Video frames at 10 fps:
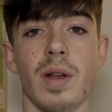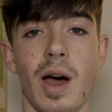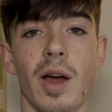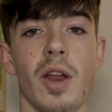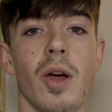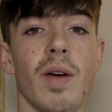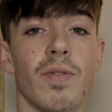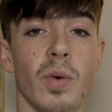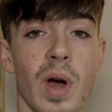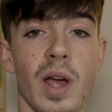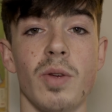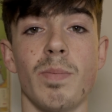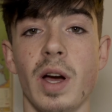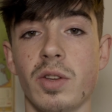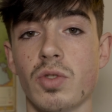Now I know everywhere you
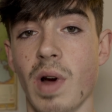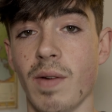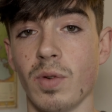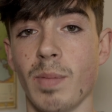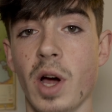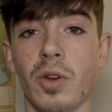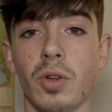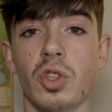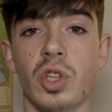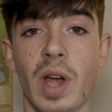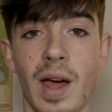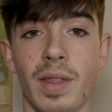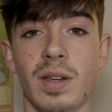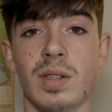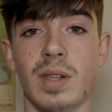might travel might not share
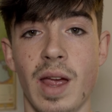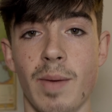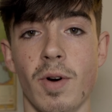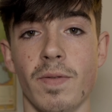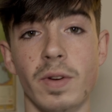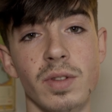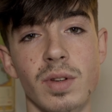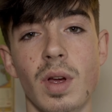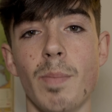these same offers,